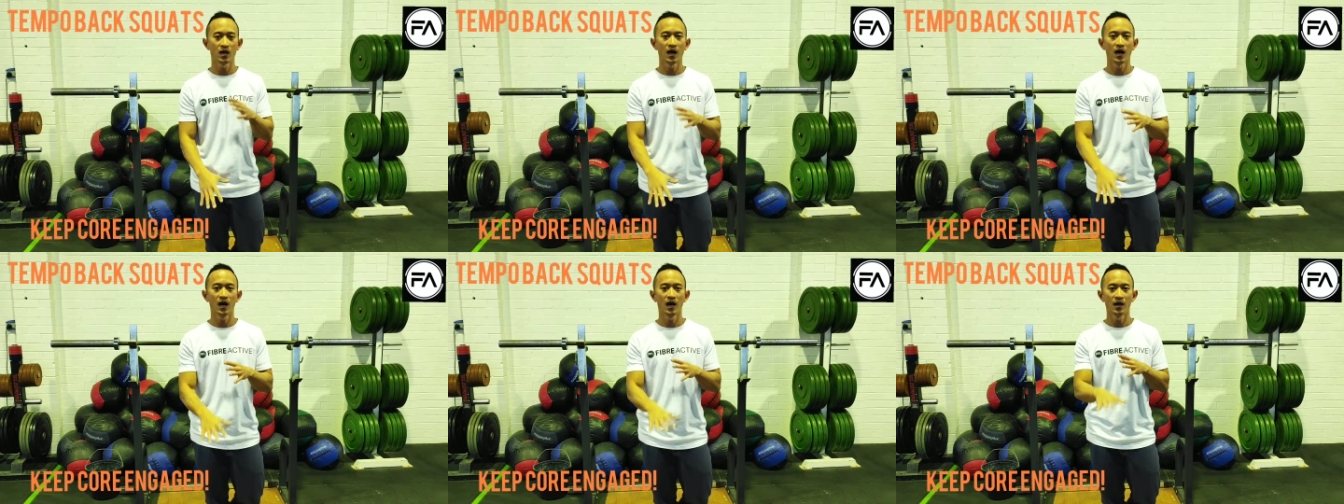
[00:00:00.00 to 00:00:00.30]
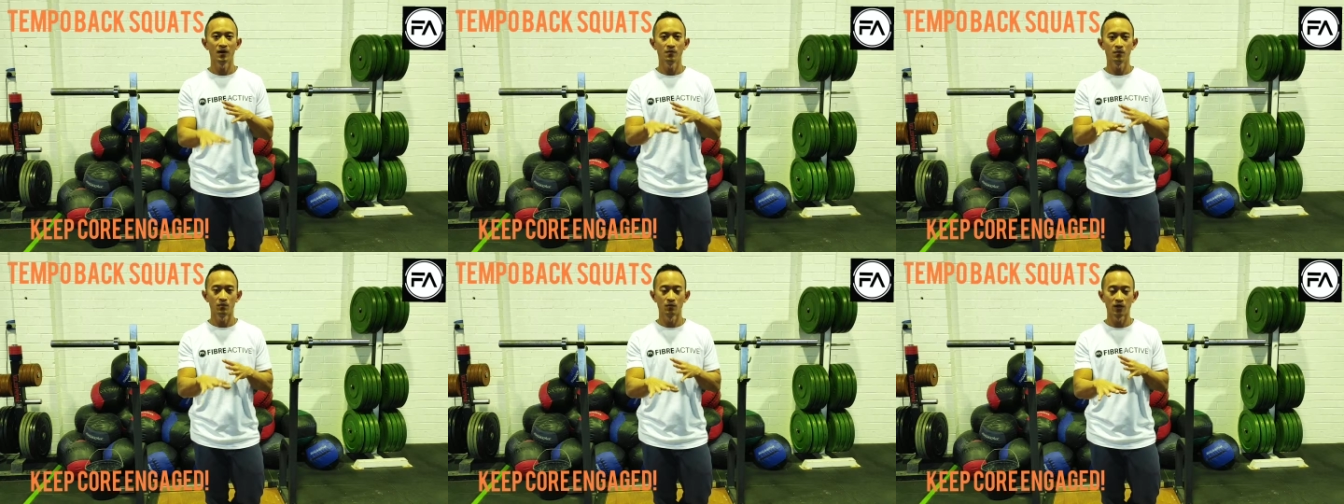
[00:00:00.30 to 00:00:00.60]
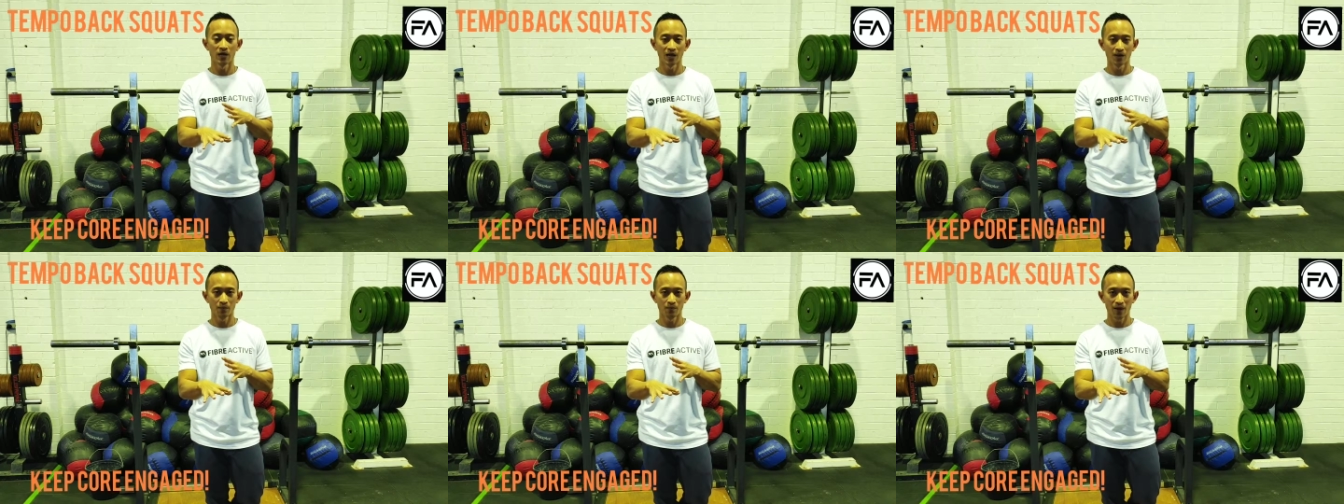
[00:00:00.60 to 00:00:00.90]
can't
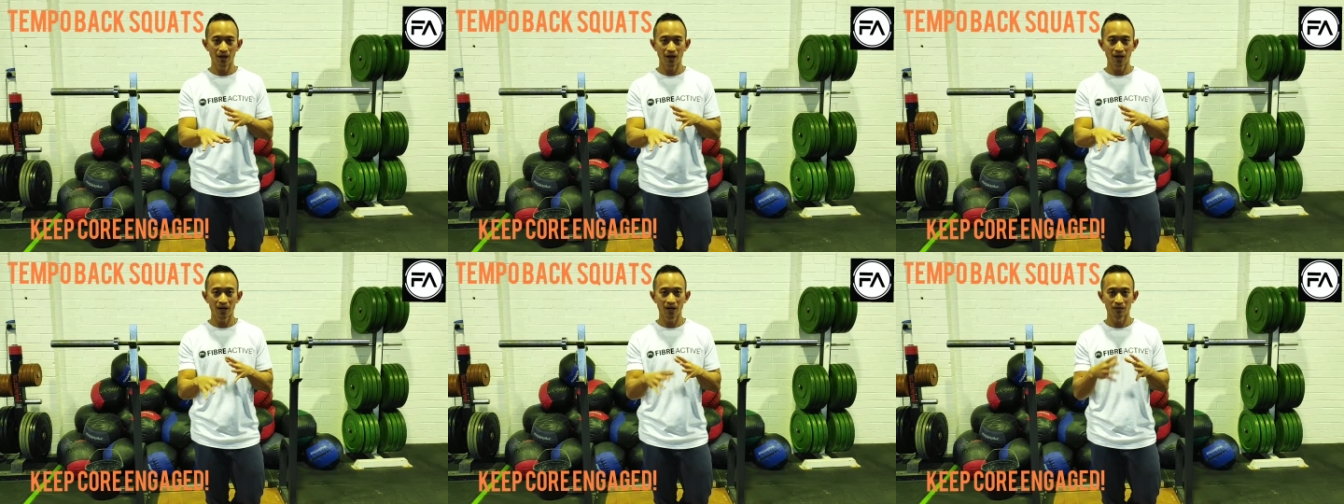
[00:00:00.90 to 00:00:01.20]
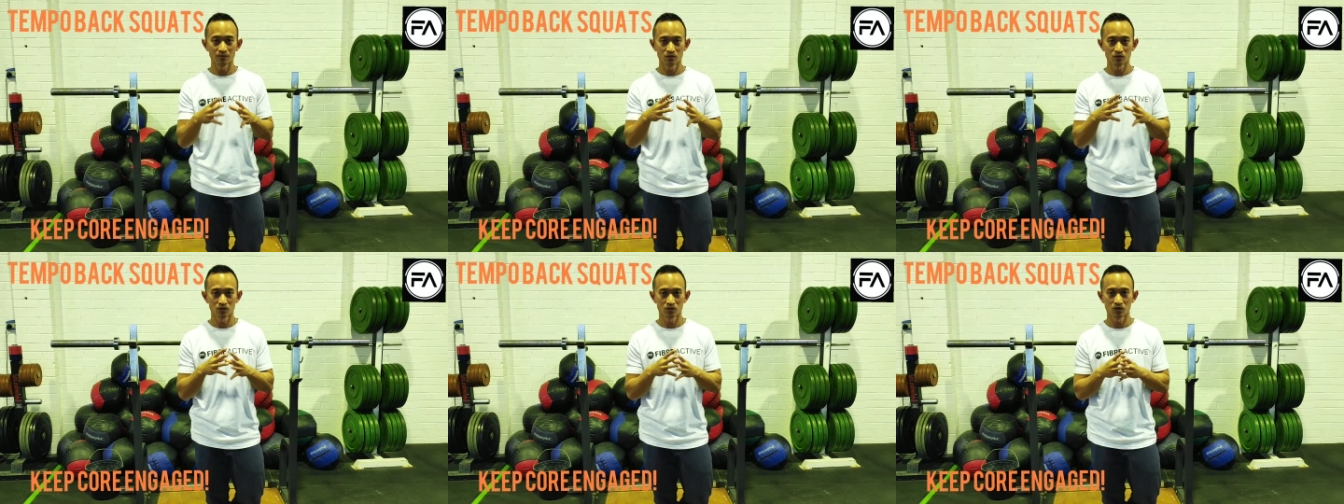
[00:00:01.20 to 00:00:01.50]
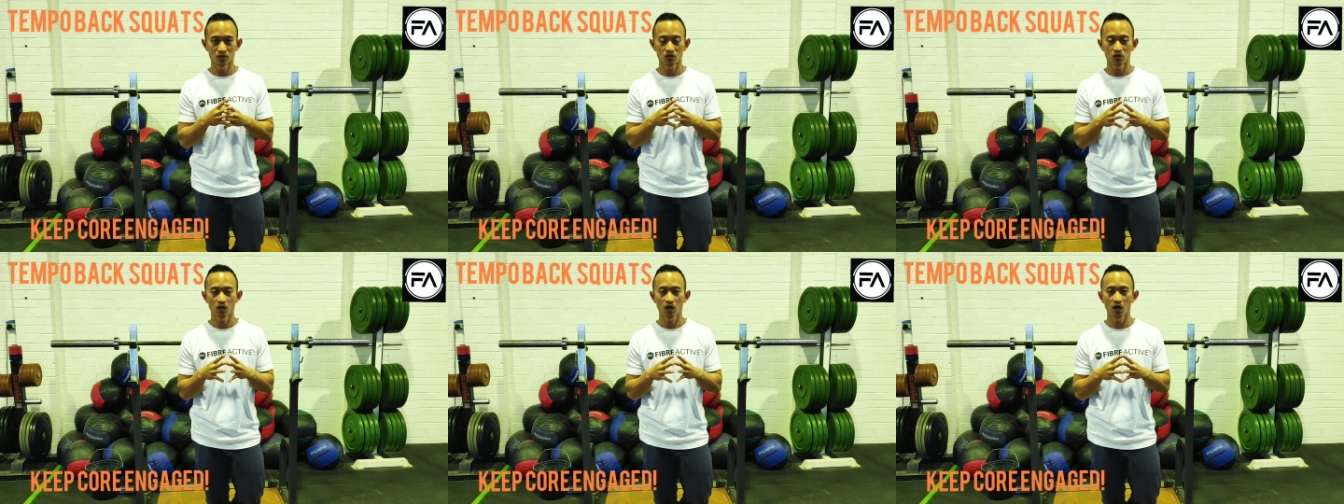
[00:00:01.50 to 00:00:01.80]
get back up to
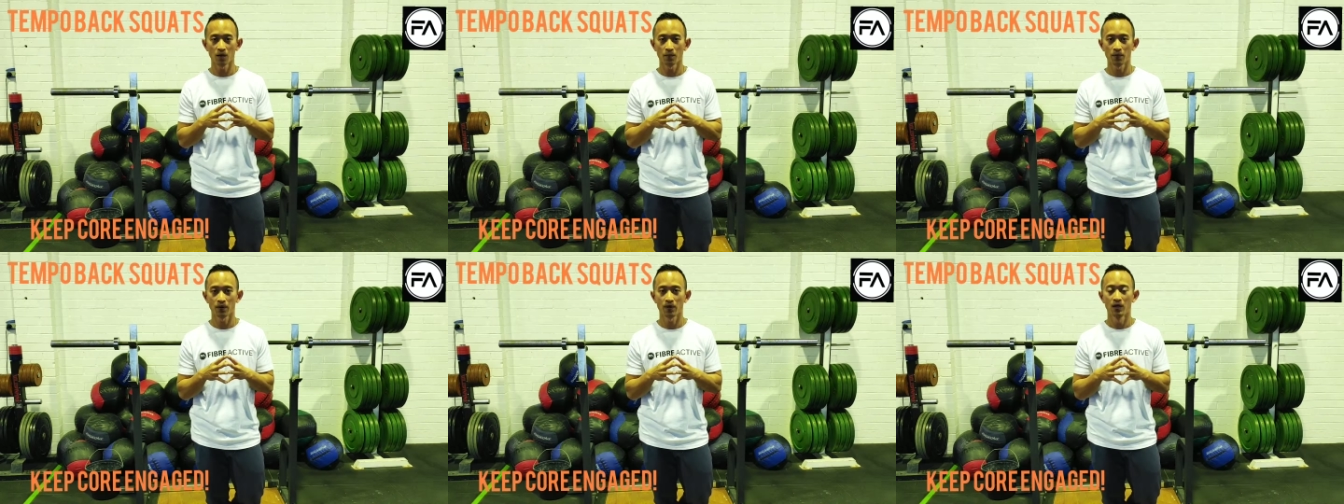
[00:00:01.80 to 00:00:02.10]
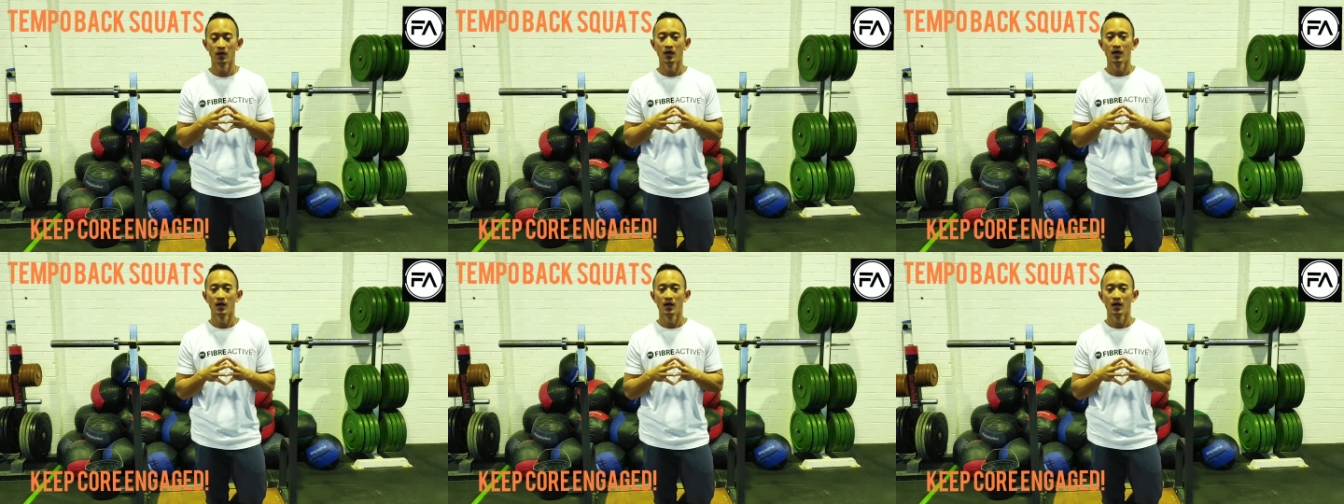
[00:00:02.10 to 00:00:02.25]
the top.